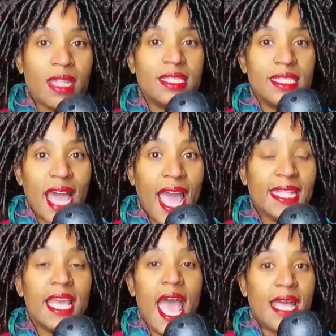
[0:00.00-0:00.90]
on
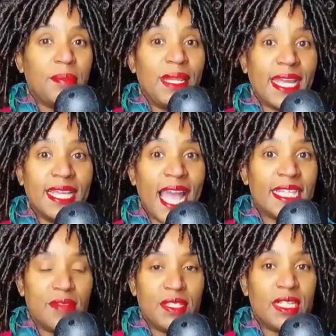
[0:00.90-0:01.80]
site and planning
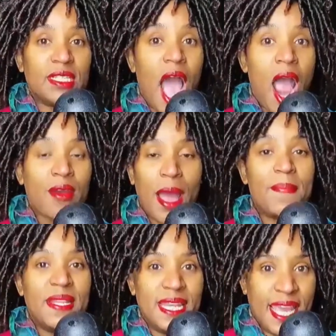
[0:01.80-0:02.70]
activities are
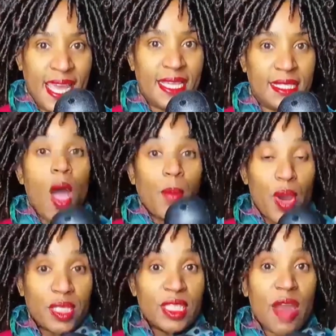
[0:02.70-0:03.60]
ablaze.
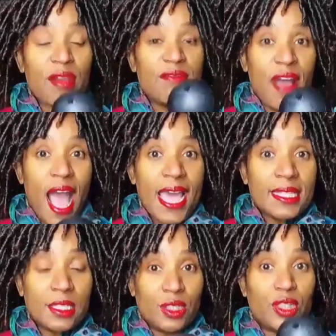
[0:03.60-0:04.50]
Persons are
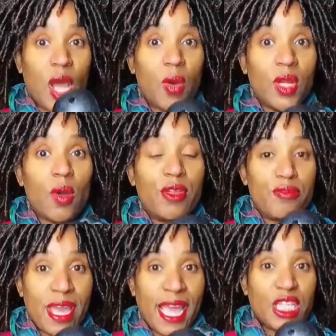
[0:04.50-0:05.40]
advised to download the
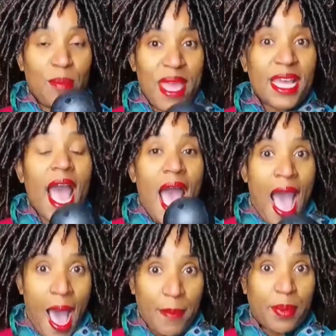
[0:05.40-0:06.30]
Reggae Jamaica
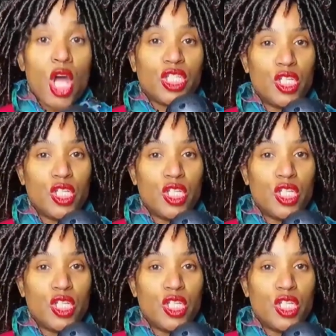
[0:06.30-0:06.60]
app to